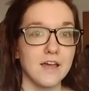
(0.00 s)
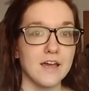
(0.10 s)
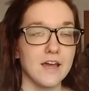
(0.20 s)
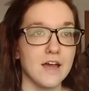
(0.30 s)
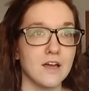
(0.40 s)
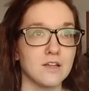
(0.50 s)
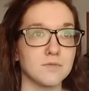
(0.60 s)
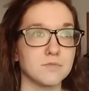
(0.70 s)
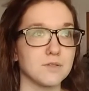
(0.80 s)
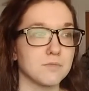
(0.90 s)

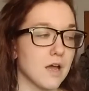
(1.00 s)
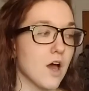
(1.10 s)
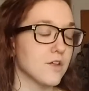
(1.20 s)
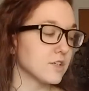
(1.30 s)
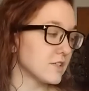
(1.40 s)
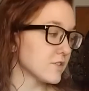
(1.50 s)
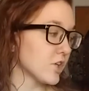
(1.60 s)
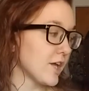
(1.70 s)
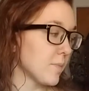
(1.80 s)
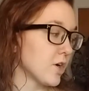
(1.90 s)
And my other
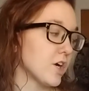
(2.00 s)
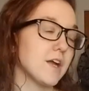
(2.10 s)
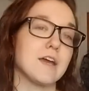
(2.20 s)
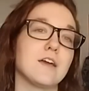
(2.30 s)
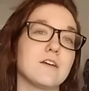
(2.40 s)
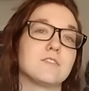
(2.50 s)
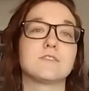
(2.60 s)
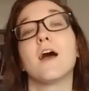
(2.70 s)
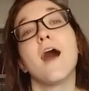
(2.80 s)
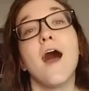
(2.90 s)
disclaimer
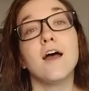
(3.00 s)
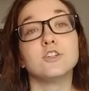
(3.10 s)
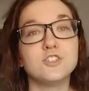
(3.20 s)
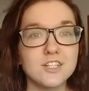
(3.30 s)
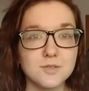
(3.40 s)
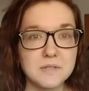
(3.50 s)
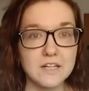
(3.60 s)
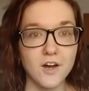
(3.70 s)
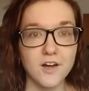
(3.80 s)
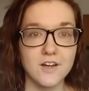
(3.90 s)
is, just
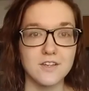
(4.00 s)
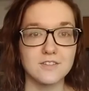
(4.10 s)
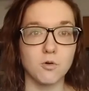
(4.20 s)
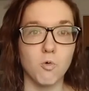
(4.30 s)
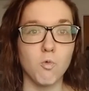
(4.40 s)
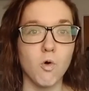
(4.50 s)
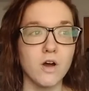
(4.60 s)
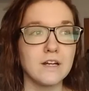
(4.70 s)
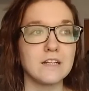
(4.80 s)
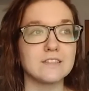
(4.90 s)
because
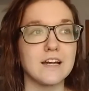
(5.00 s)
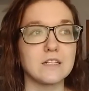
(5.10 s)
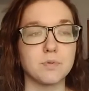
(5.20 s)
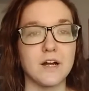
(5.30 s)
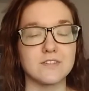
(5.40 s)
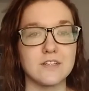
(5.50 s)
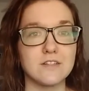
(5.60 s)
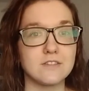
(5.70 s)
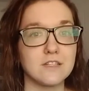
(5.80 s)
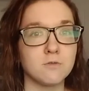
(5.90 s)
one
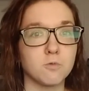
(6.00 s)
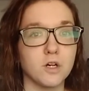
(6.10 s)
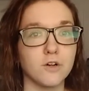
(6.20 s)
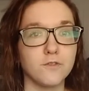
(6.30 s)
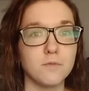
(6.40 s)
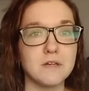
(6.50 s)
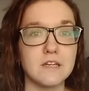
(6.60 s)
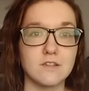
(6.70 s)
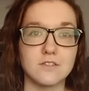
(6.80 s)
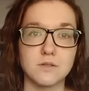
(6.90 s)
antidepressant didn't work for
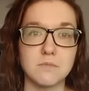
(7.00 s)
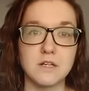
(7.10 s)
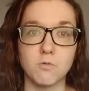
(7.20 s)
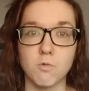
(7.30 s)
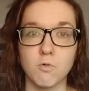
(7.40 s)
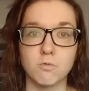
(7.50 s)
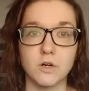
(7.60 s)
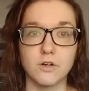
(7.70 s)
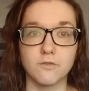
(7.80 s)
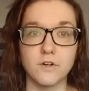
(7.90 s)
me doesn't mean it won't
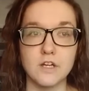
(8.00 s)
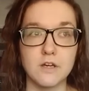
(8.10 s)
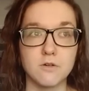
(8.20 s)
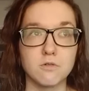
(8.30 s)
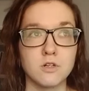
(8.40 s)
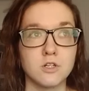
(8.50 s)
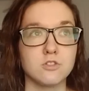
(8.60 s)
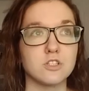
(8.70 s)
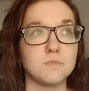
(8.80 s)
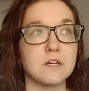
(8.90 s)
work for you.
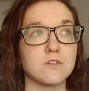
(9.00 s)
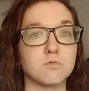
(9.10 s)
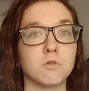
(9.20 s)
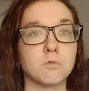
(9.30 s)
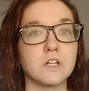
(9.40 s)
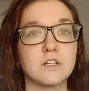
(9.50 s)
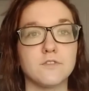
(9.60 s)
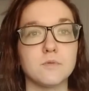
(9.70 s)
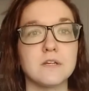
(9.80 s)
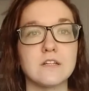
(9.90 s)
Just because one worked
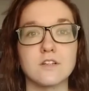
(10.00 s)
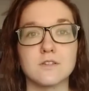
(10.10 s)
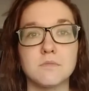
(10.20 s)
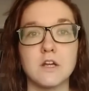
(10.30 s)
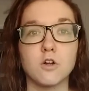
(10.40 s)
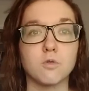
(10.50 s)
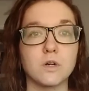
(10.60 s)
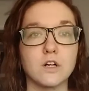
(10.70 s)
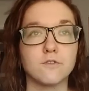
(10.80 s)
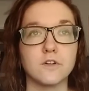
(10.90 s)
for me doesn't mean it'll
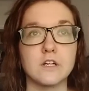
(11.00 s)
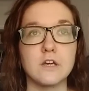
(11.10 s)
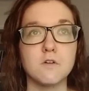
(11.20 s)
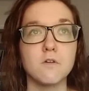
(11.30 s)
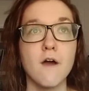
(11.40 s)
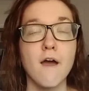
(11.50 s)
work for you.